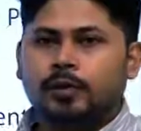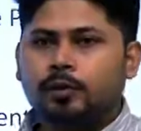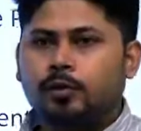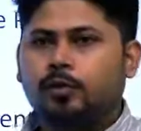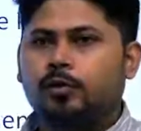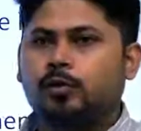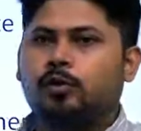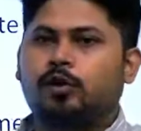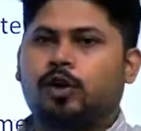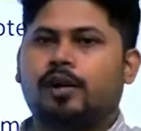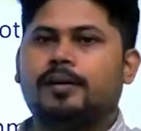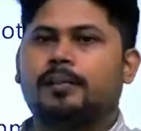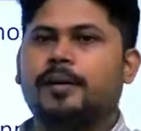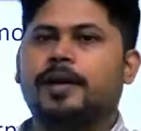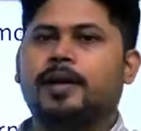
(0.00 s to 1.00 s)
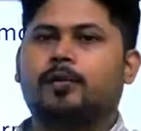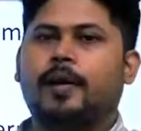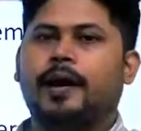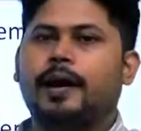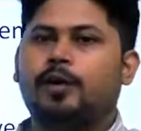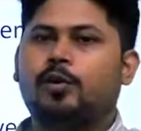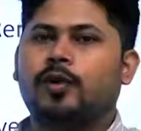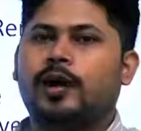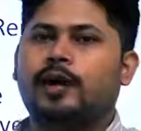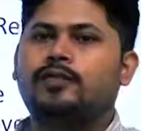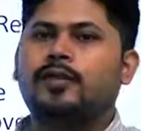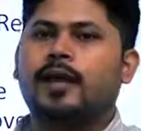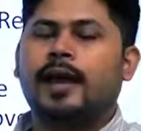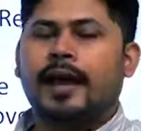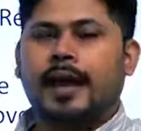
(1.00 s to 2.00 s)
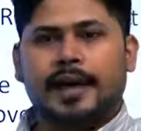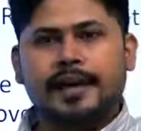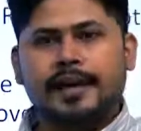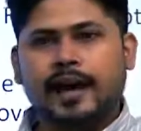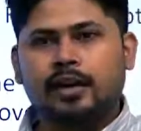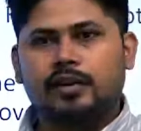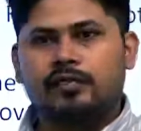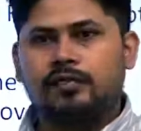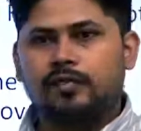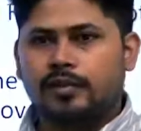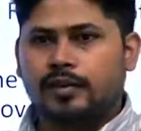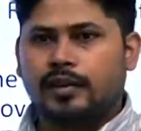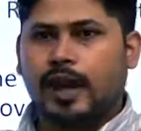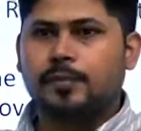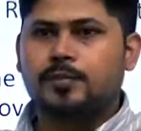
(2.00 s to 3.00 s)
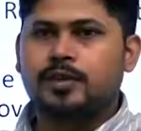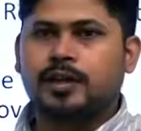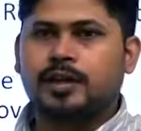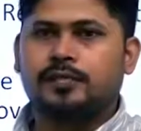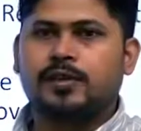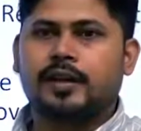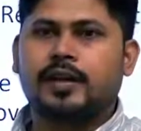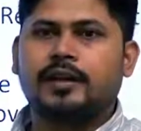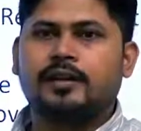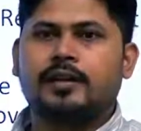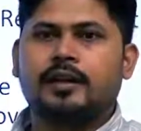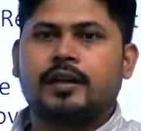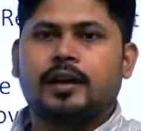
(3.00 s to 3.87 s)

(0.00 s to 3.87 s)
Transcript: you would not be required to have any kind of type certificate,